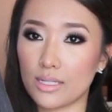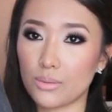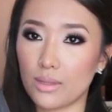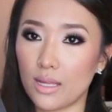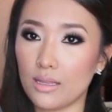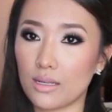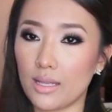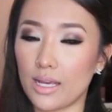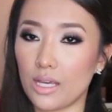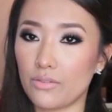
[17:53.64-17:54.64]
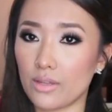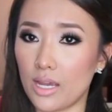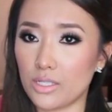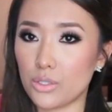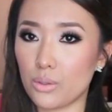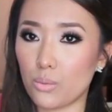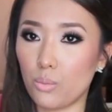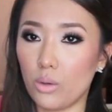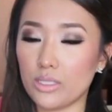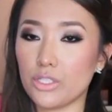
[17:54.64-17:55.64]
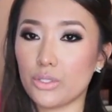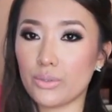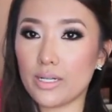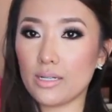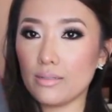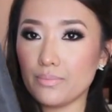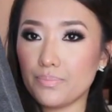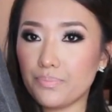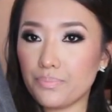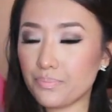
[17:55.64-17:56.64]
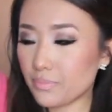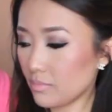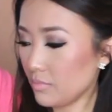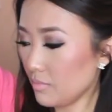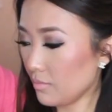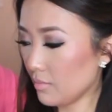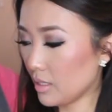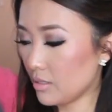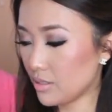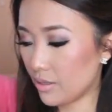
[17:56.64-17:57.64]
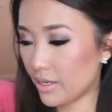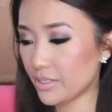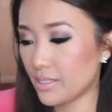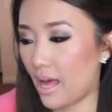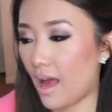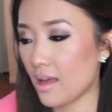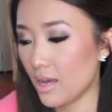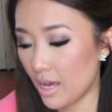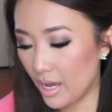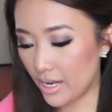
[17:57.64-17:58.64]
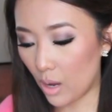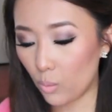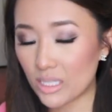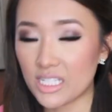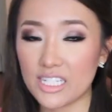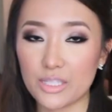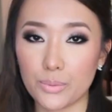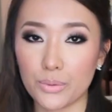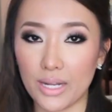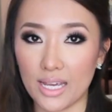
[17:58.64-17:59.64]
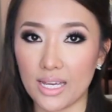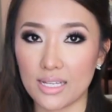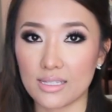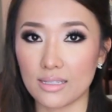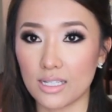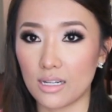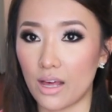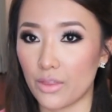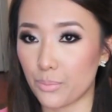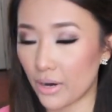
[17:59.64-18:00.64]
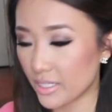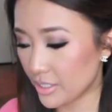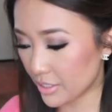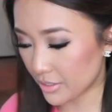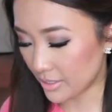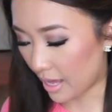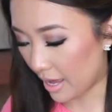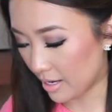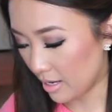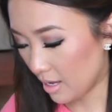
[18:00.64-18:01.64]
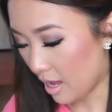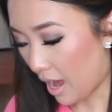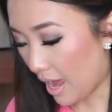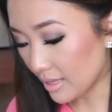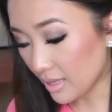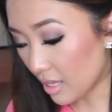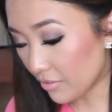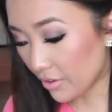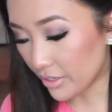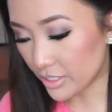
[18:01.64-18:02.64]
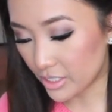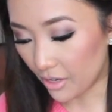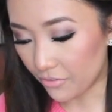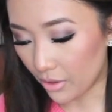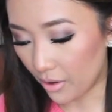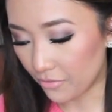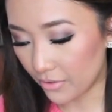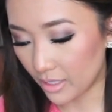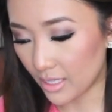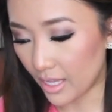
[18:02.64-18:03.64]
that's what they look like in case you're wondering. So there's that. Now one teaspoon is a little on the pricier side. I love all their stuff though. I feel